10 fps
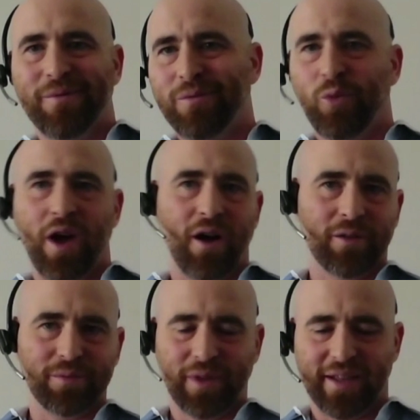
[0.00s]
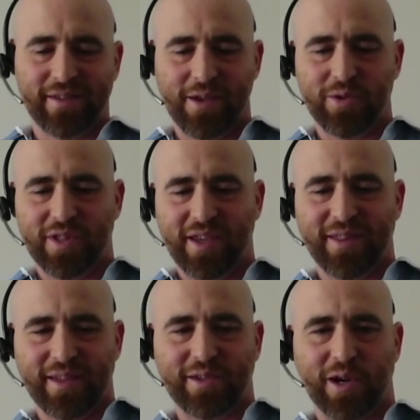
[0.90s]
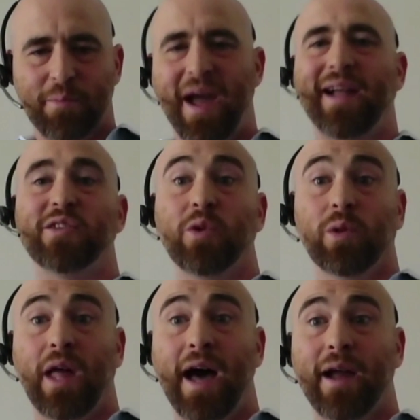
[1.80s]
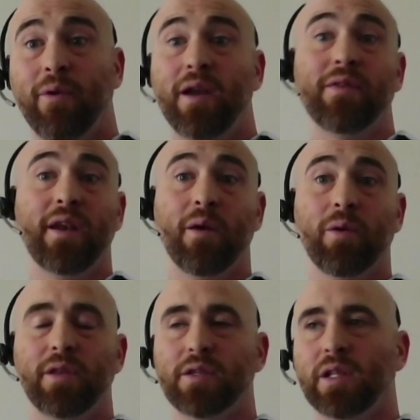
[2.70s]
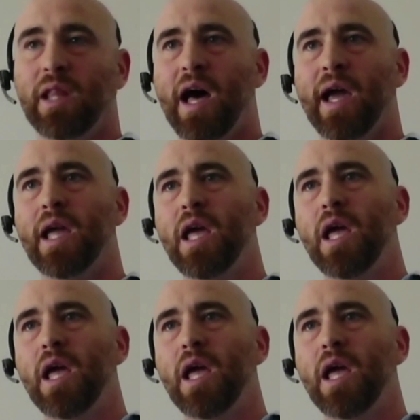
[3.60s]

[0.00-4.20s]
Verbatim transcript: And we all like to use the term packets don't lie, right? Or the network doesn't lie.